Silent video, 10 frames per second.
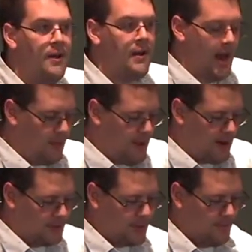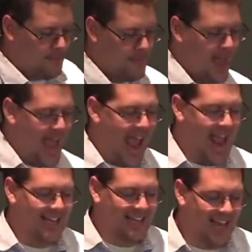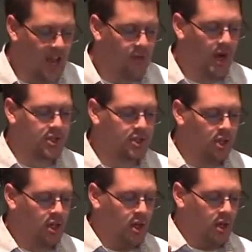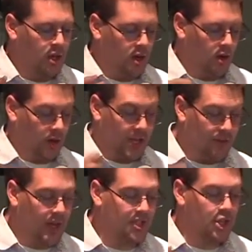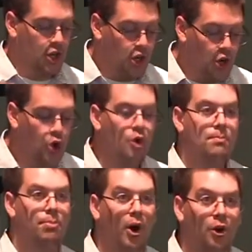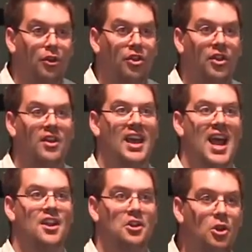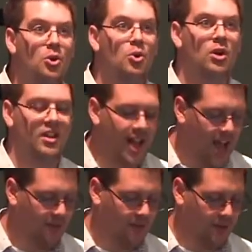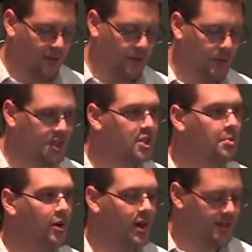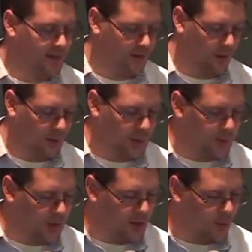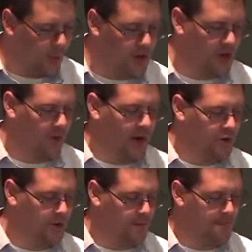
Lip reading: and the penalty, and giving us new birth and new life through the Spirit, Holy Spirit, regeneration.